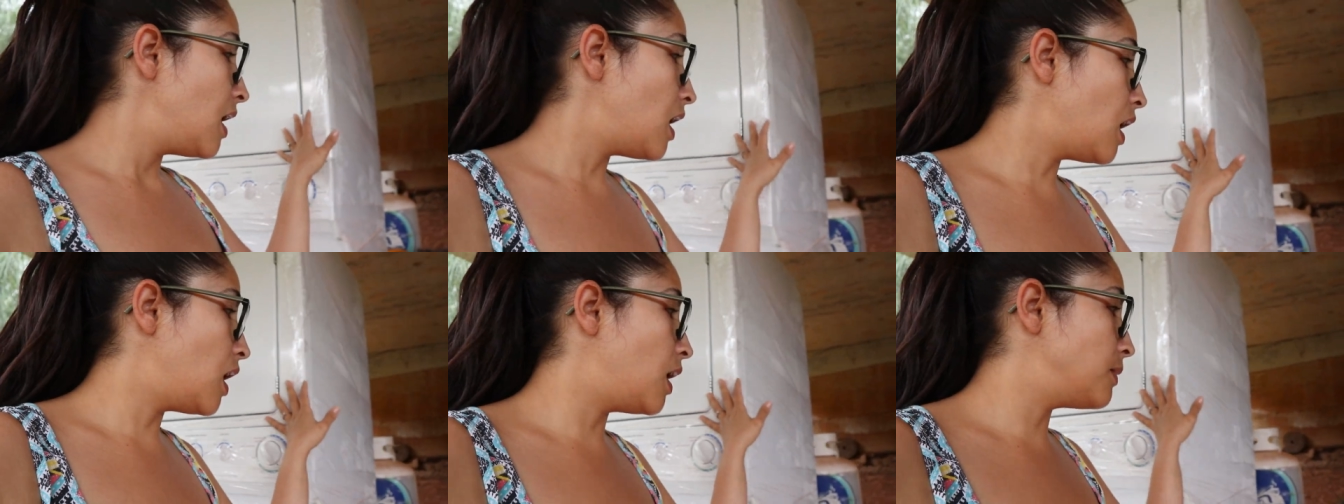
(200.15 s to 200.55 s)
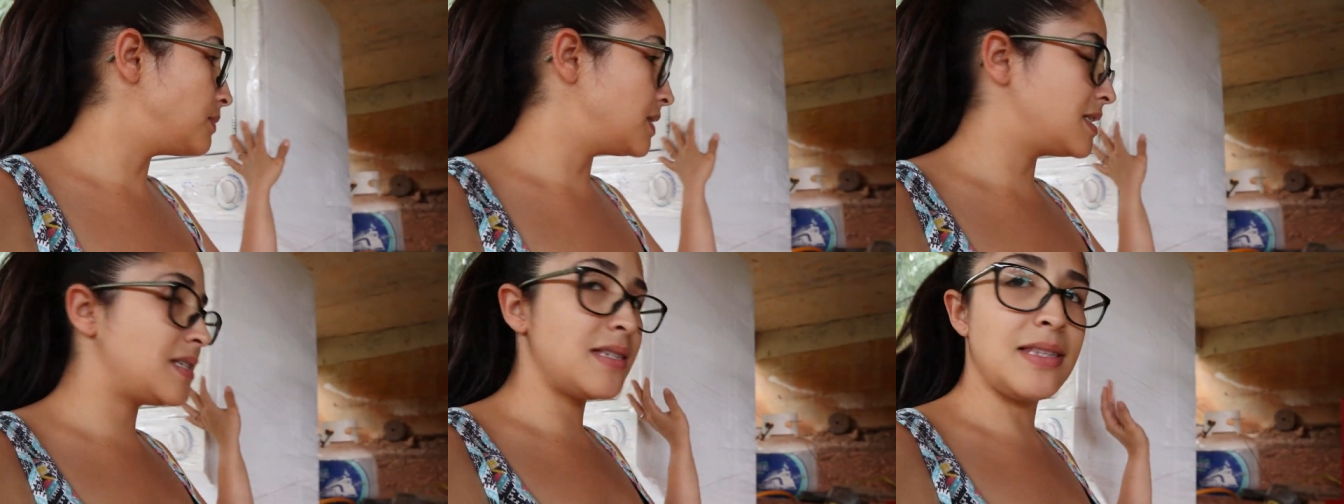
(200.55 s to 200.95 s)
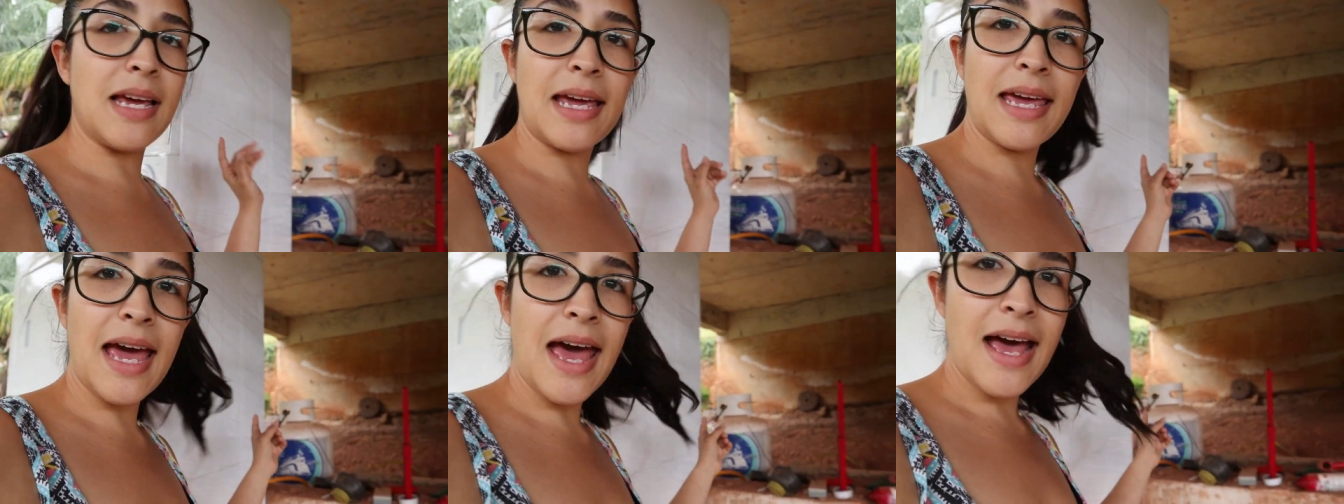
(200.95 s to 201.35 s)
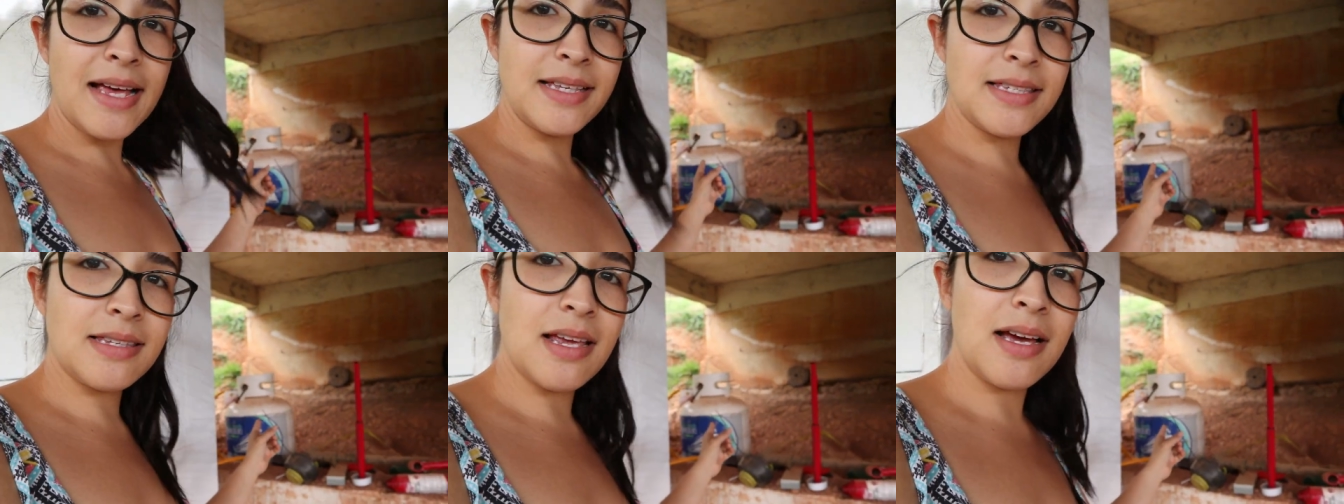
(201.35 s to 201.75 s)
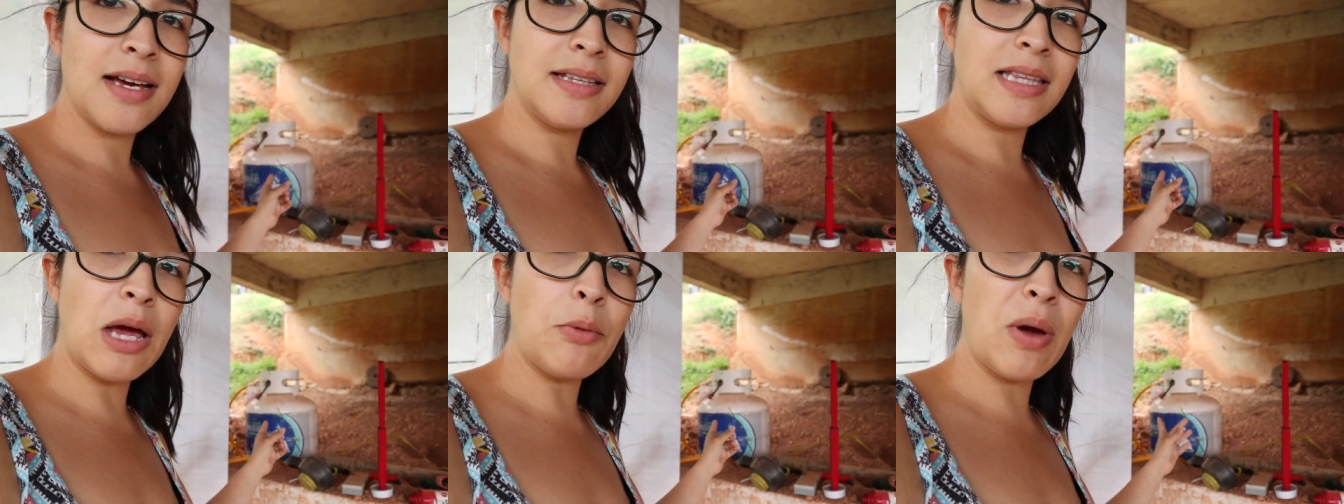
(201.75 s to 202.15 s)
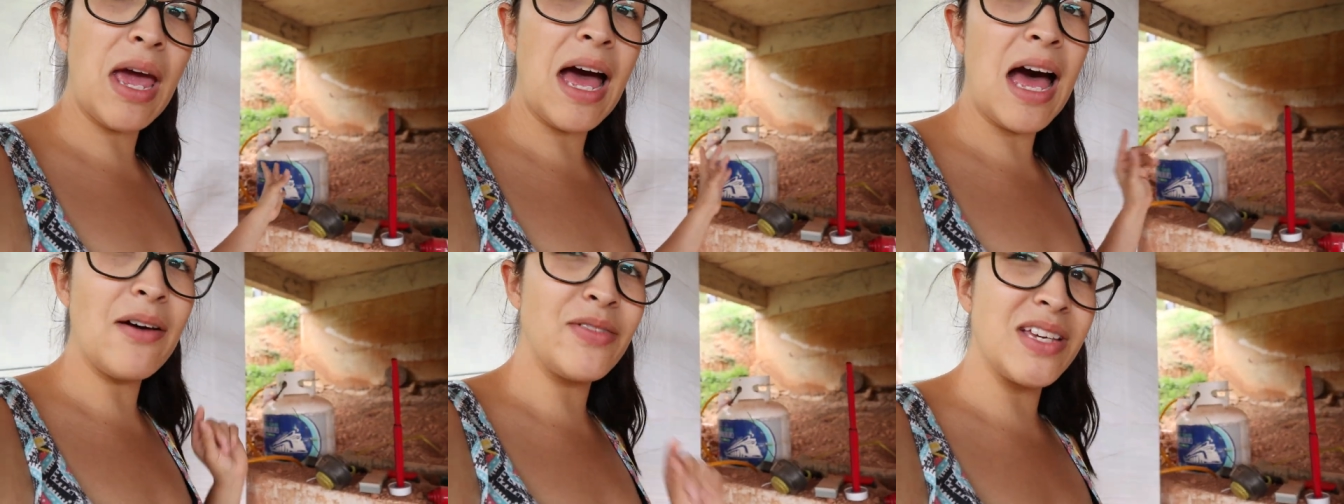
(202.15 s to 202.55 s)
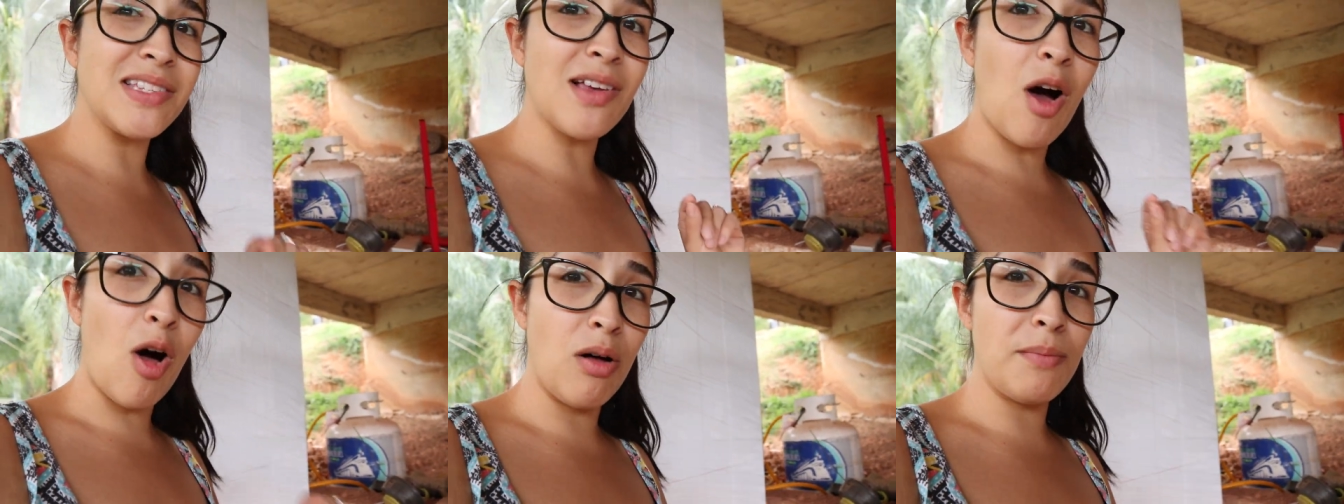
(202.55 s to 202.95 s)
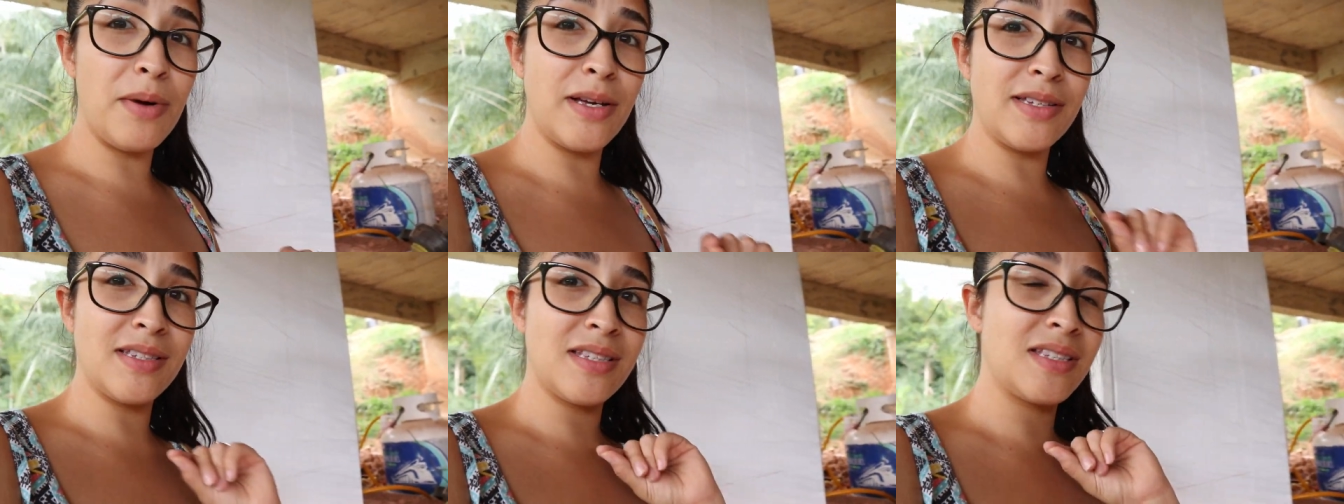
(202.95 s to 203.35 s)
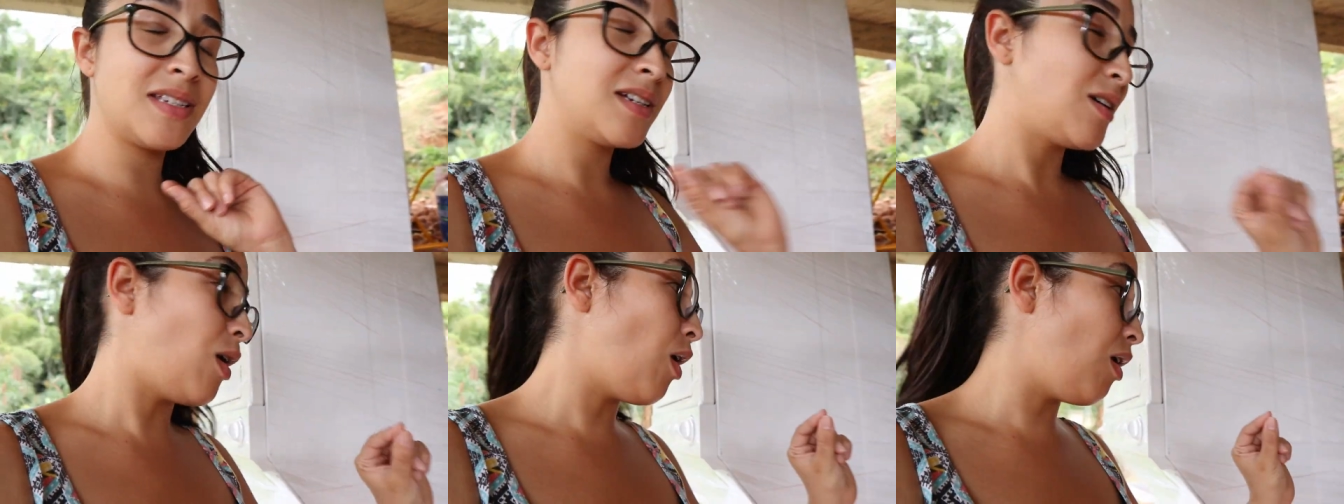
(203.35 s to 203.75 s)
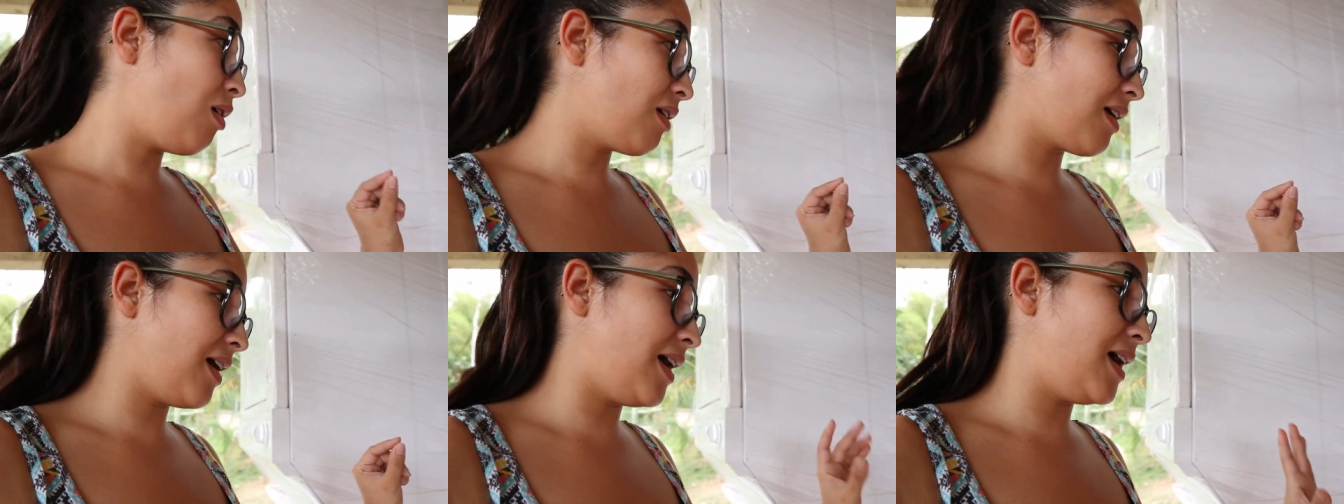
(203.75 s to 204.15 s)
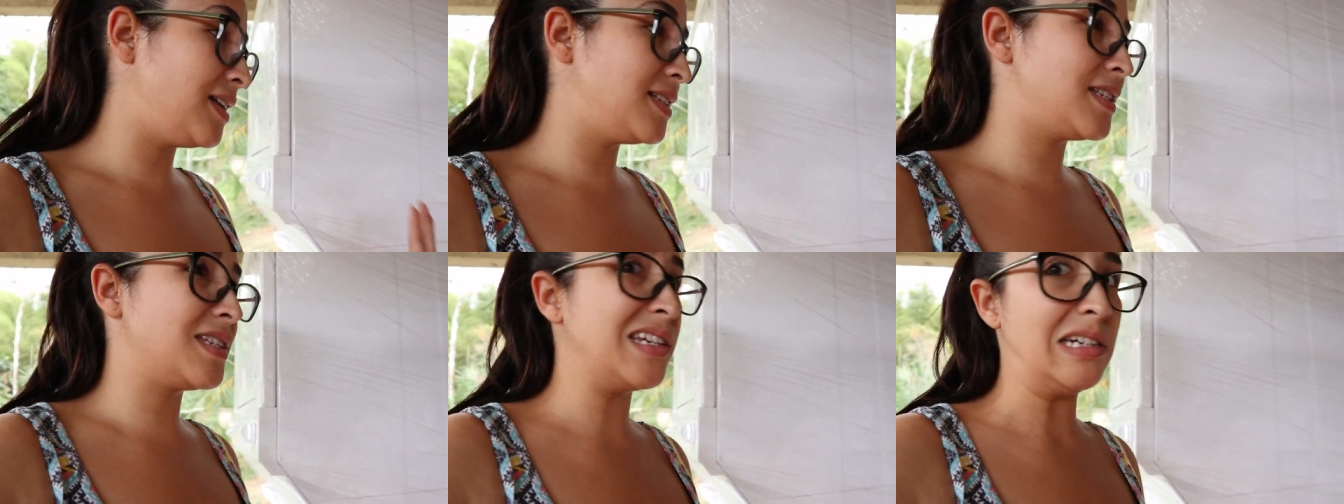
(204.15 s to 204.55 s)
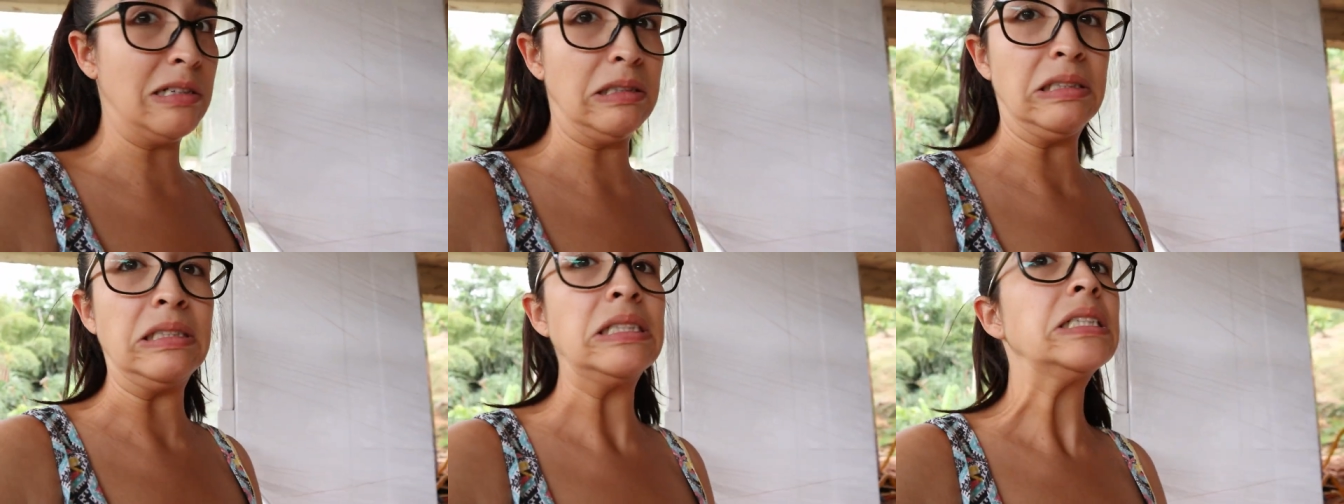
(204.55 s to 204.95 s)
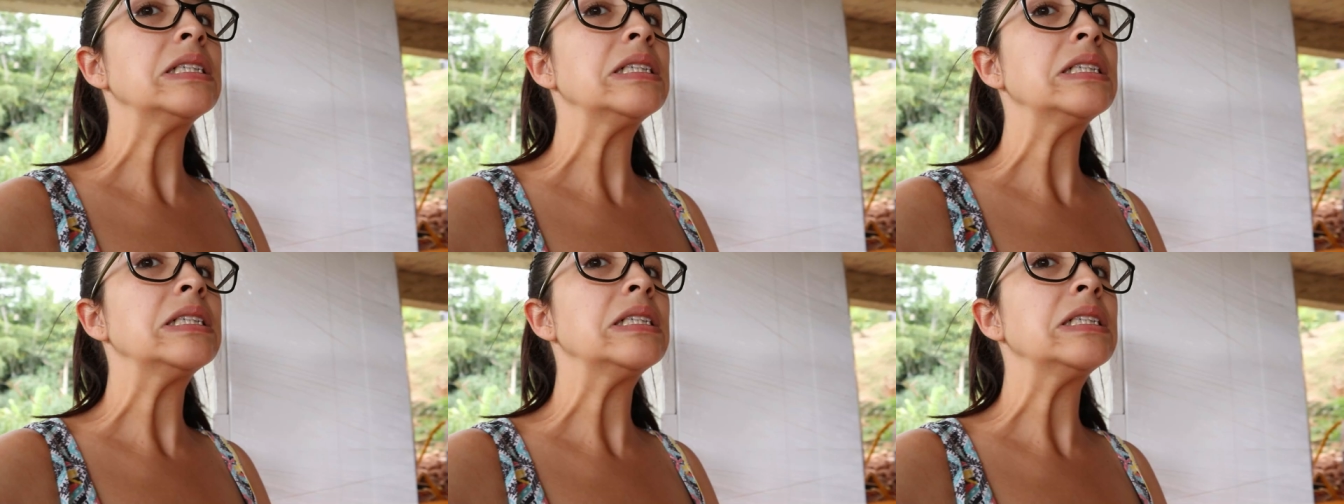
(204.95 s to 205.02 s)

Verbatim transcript: um, this is the gas that we have is almost all gone so